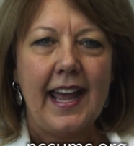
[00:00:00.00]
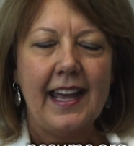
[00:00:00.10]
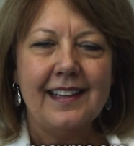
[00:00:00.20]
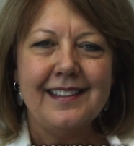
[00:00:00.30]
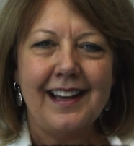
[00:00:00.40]

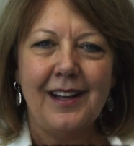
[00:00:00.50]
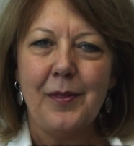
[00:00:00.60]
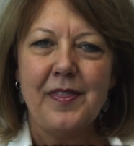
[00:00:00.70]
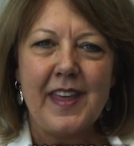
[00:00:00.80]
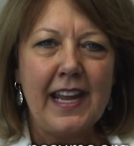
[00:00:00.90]
And
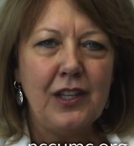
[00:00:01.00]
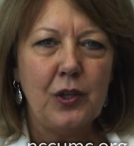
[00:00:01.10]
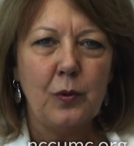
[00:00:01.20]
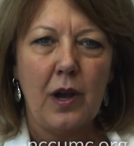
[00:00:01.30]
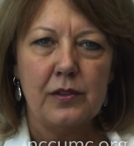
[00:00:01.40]
thank
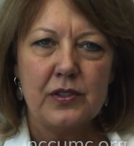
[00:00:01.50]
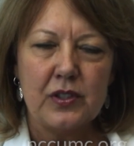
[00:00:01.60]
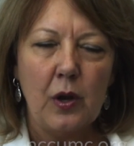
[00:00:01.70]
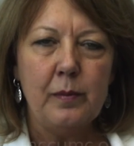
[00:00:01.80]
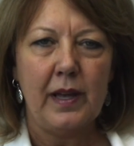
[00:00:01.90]
you all
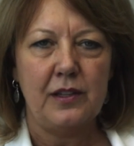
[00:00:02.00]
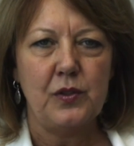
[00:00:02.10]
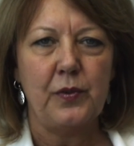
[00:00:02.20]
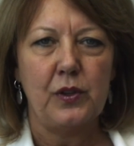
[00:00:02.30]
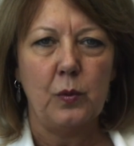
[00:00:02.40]
so
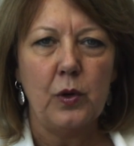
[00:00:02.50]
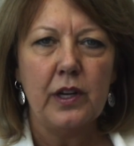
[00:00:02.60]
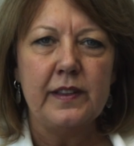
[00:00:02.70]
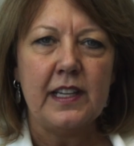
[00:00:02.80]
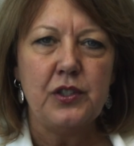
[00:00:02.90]
much for the
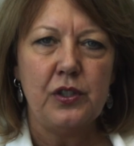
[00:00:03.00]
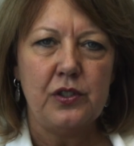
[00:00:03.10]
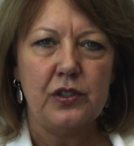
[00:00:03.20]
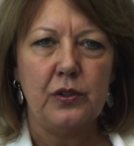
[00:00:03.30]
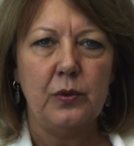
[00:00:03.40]
work that you
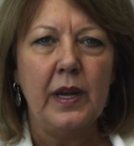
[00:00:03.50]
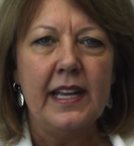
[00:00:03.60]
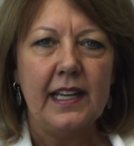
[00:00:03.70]
do